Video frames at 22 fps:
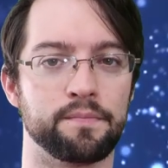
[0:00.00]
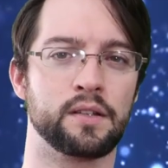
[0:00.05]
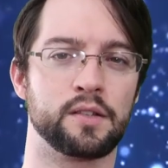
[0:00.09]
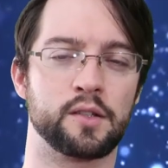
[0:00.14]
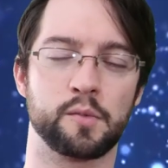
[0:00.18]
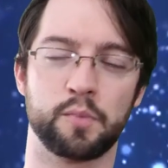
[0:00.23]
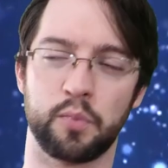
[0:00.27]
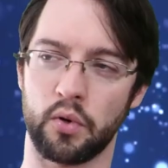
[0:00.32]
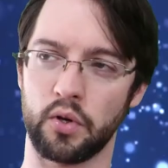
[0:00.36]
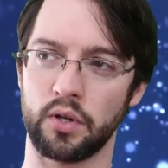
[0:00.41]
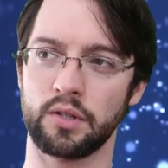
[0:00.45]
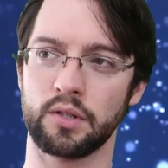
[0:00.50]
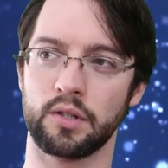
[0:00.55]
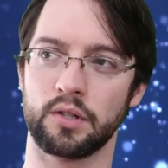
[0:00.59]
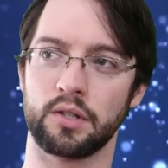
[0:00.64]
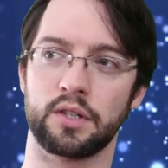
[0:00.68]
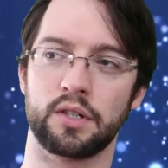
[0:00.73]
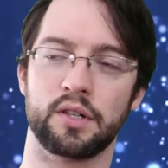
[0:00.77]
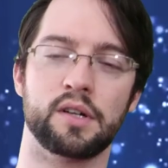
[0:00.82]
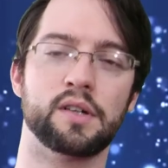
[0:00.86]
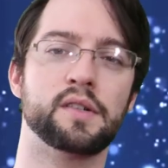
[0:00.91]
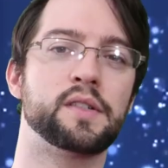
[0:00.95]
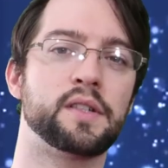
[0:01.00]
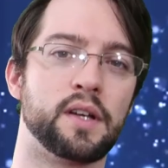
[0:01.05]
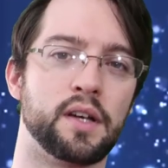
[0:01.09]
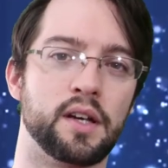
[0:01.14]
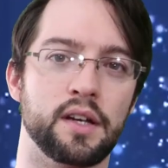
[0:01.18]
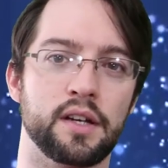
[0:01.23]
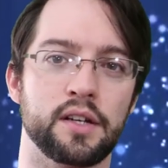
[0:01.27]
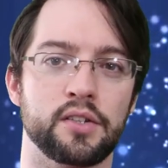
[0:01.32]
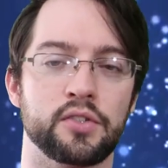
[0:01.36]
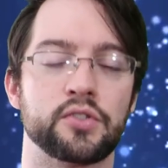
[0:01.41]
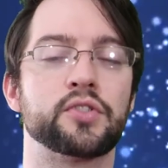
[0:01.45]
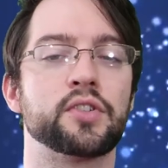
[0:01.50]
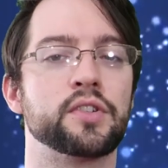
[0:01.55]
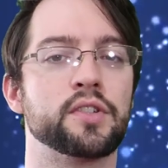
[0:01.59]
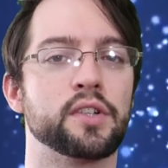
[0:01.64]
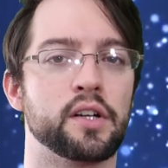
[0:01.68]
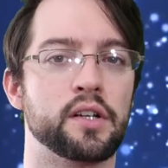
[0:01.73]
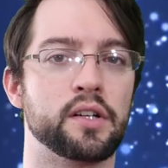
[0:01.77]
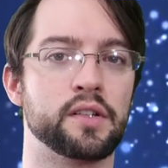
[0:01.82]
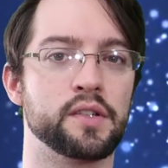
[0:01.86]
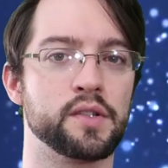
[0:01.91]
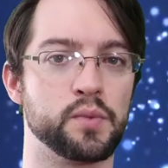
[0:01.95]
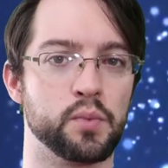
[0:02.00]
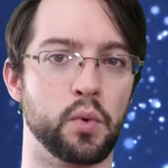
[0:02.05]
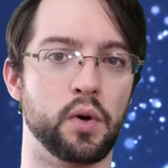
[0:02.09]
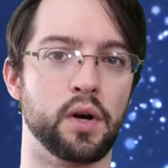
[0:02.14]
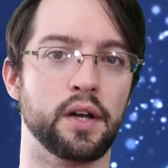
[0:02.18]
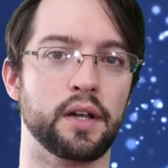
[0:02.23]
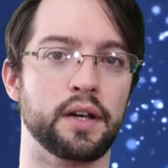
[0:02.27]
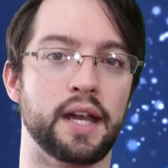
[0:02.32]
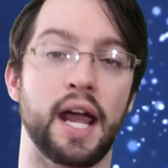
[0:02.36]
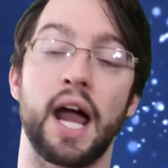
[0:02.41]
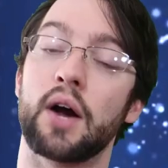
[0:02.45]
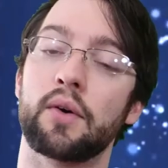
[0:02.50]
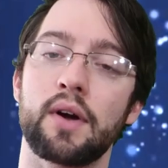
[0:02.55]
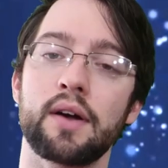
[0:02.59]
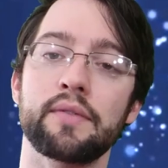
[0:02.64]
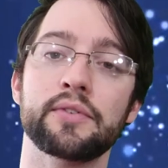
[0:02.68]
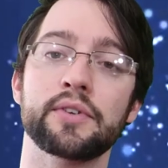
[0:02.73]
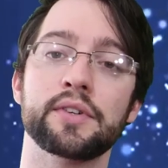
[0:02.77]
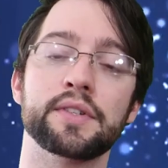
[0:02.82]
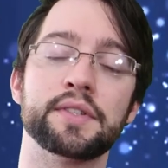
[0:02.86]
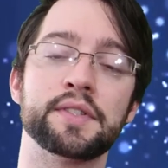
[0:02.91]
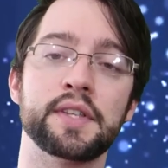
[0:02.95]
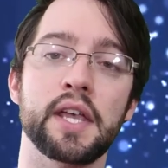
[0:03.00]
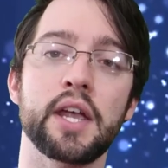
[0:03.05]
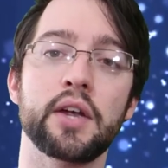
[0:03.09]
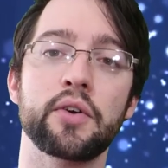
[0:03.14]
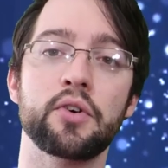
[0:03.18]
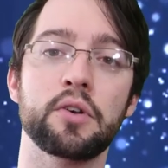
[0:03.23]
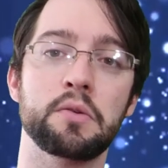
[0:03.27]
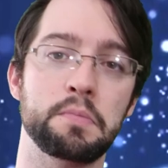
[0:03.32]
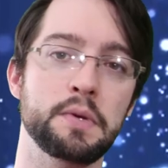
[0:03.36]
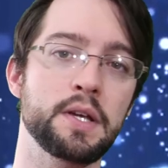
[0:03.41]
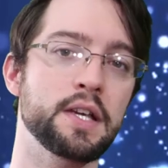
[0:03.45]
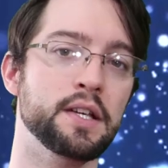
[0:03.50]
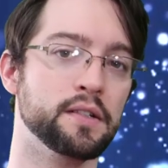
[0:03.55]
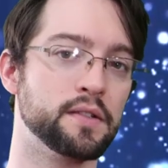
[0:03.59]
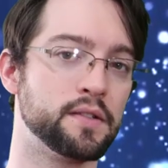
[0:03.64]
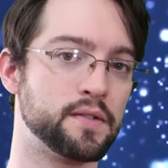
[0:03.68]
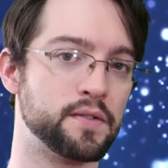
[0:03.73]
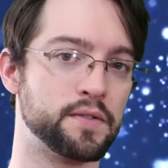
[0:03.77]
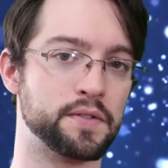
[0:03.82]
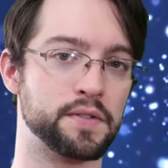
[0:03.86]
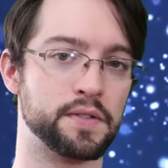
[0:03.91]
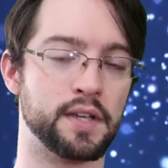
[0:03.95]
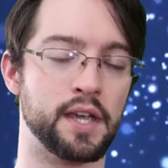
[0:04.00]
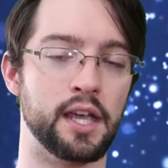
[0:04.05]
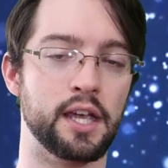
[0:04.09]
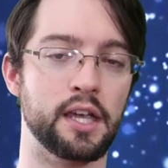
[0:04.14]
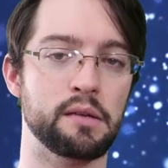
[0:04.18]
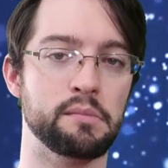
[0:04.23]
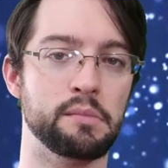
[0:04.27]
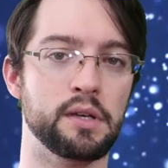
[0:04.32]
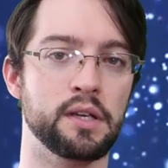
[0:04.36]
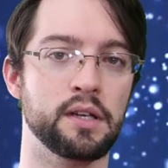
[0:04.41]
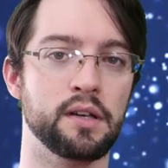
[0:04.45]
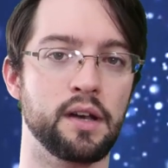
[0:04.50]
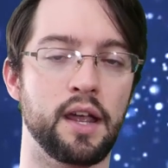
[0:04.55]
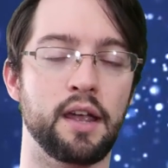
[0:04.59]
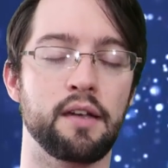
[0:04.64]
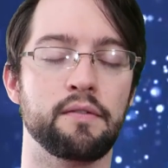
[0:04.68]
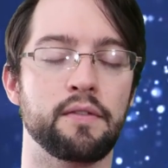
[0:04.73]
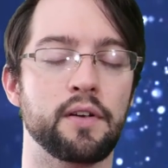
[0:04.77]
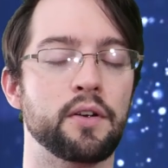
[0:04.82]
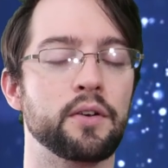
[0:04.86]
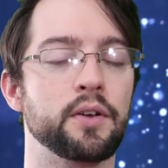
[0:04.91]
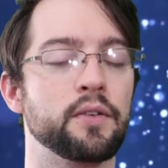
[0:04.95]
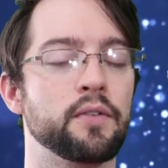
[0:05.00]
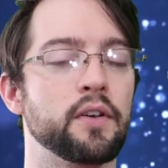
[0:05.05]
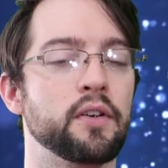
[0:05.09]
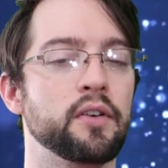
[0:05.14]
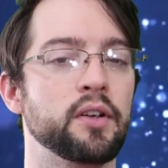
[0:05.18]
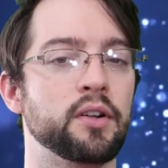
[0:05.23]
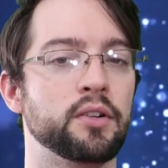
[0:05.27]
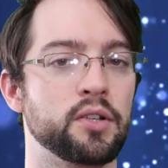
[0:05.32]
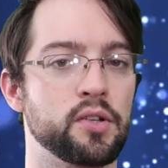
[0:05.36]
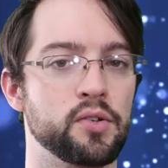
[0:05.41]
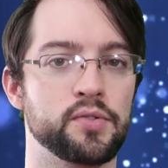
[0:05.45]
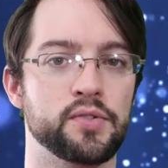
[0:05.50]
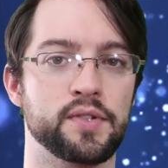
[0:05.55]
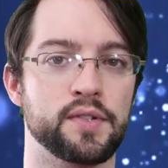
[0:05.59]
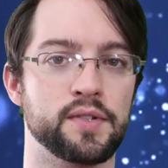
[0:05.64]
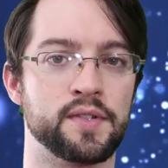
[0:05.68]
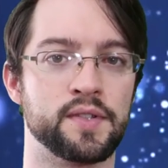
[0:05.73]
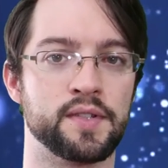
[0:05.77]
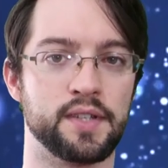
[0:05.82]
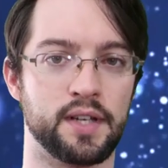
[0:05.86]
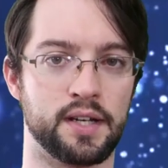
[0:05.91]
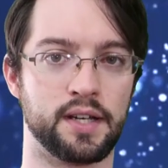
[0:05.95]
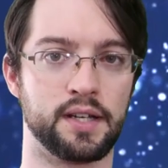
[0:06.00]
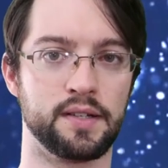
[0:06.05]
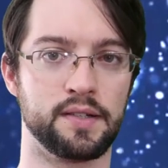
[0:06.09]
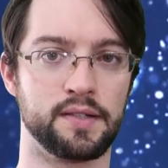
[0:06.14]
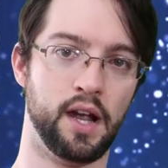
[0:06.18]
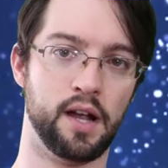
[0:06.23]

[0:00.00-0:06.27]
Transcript: Spoiler alert, uh, Shaddolls won. However, Sacred Beasts came in a very, very close second.